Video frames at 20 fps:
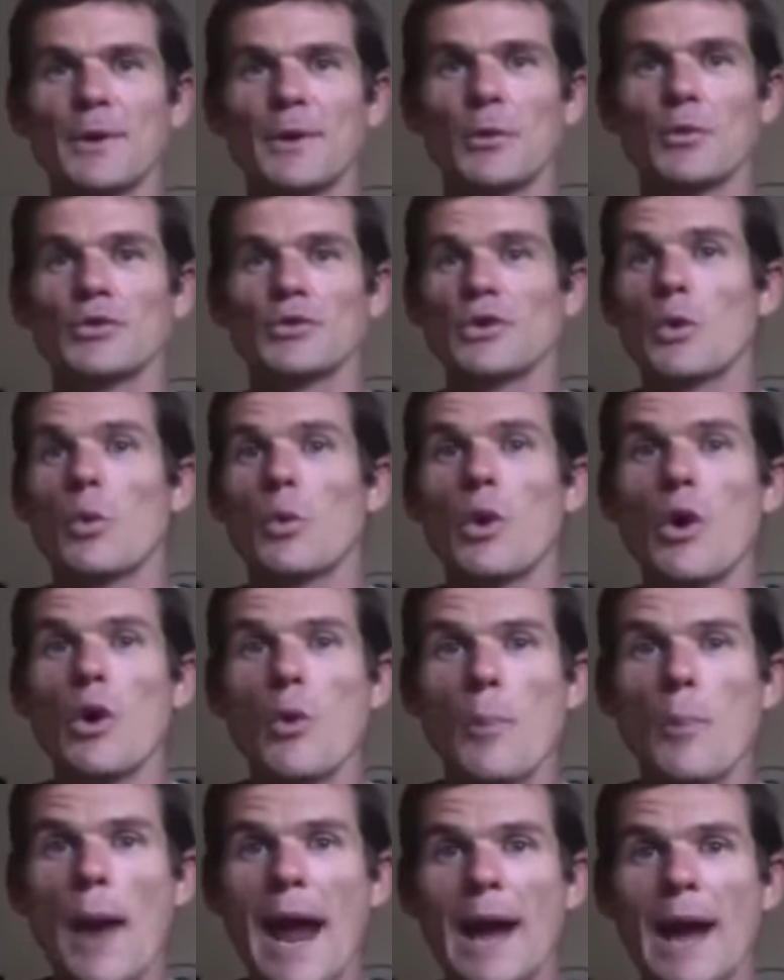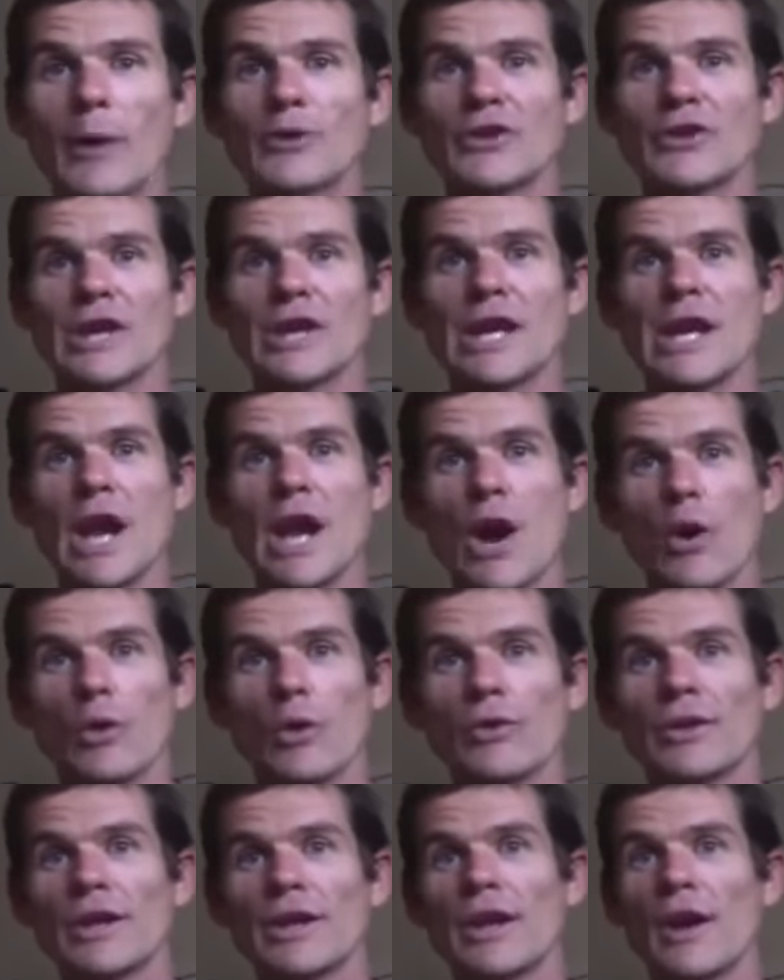your willpower to eat
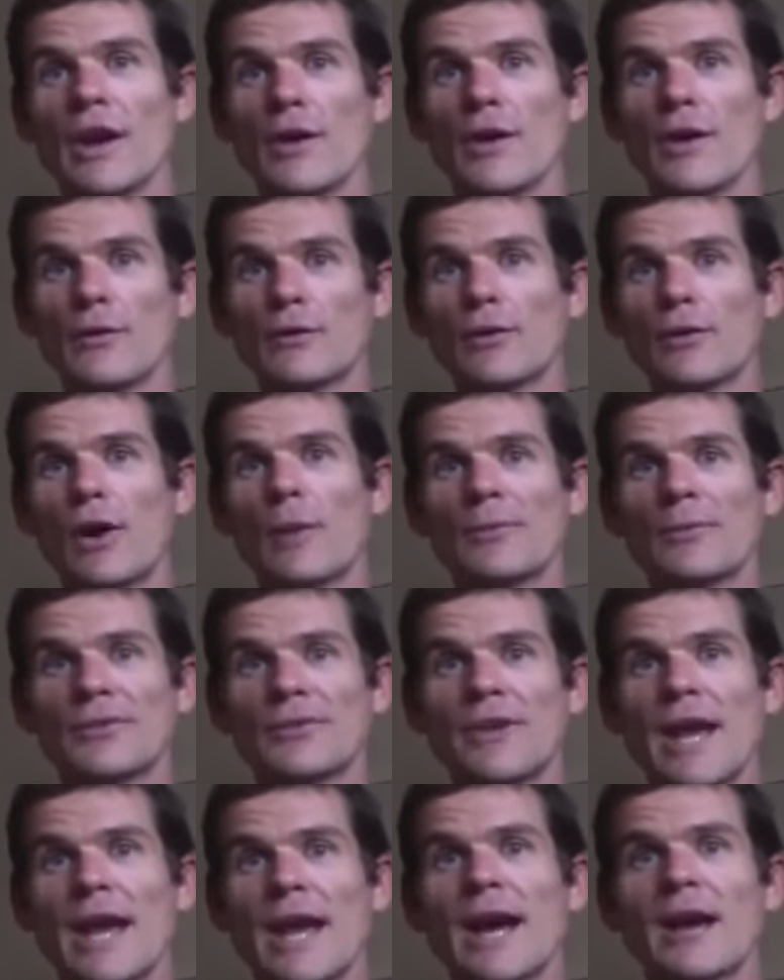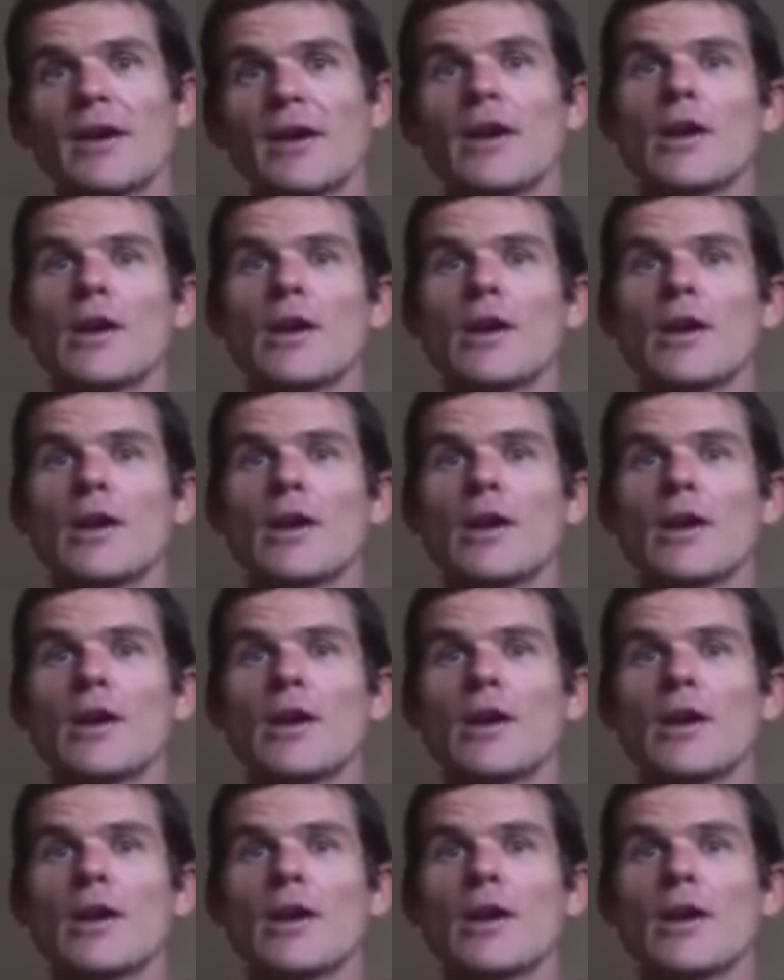healthy flops down